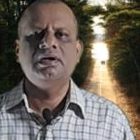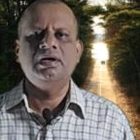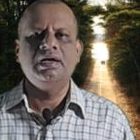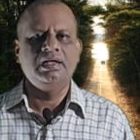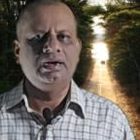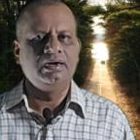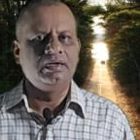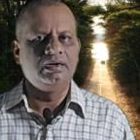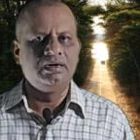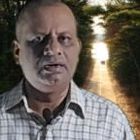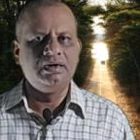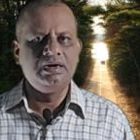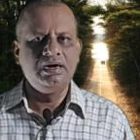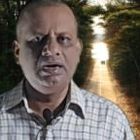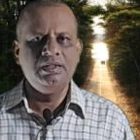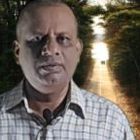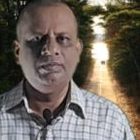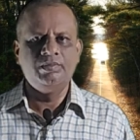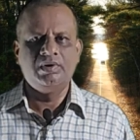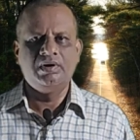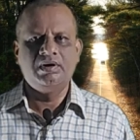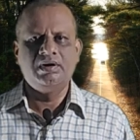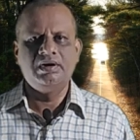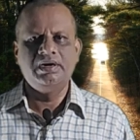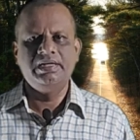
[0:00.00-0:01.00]
And early
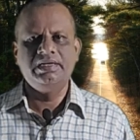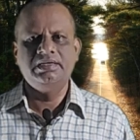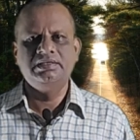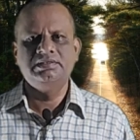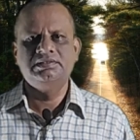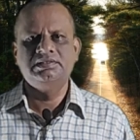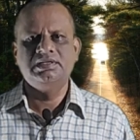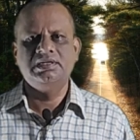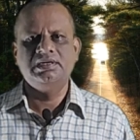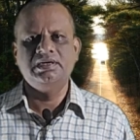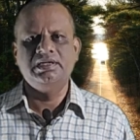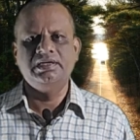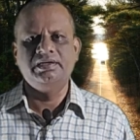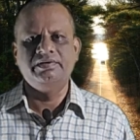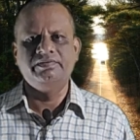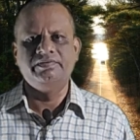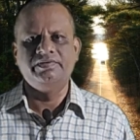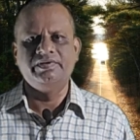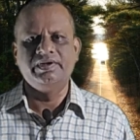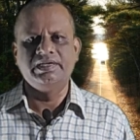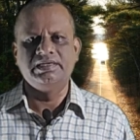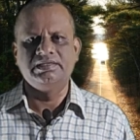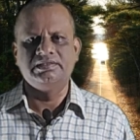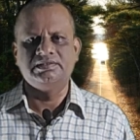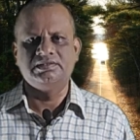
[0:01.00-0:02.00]
mornings and
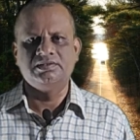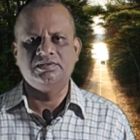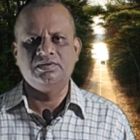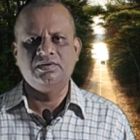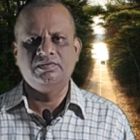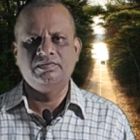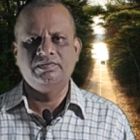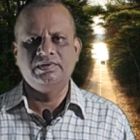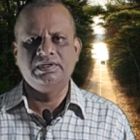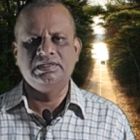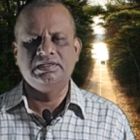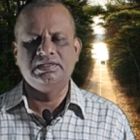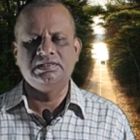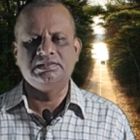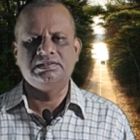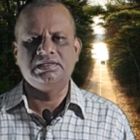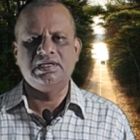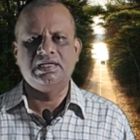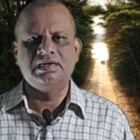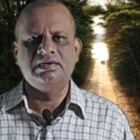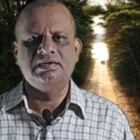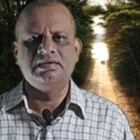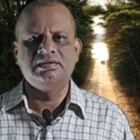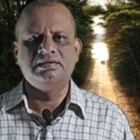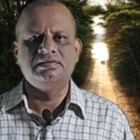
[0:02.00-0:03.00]
evenings, you know, when the
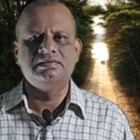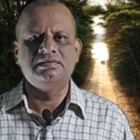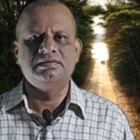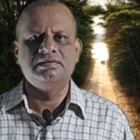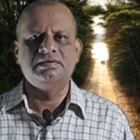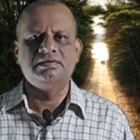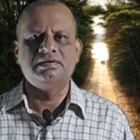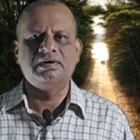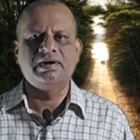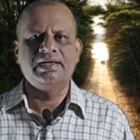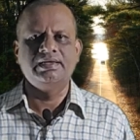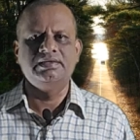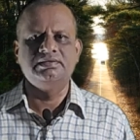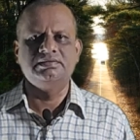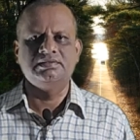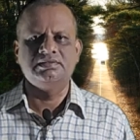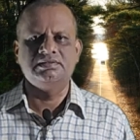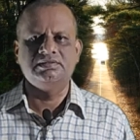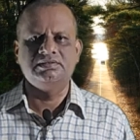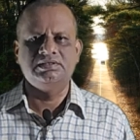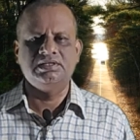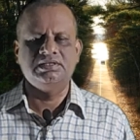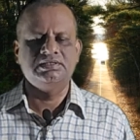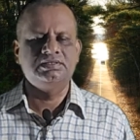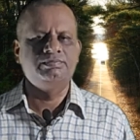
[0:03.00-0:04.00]
sun
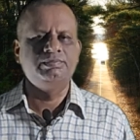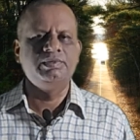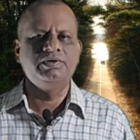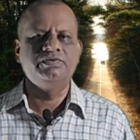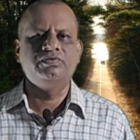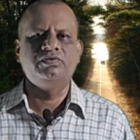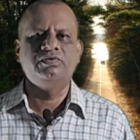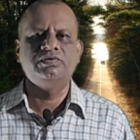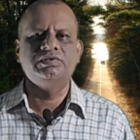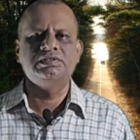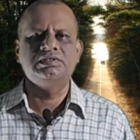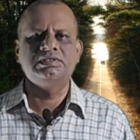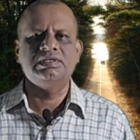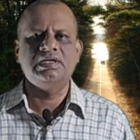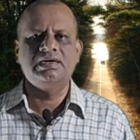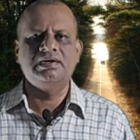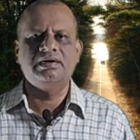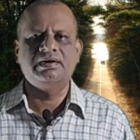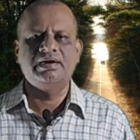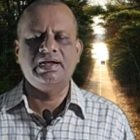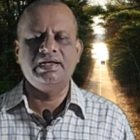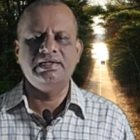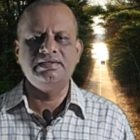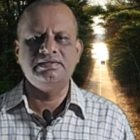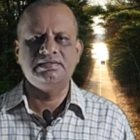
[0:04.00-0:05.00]
rises, just before the
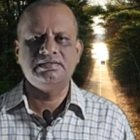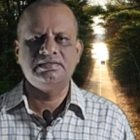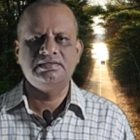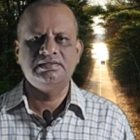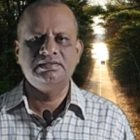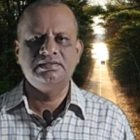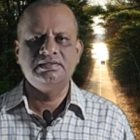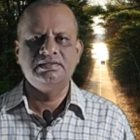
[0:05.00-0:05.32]
sunrise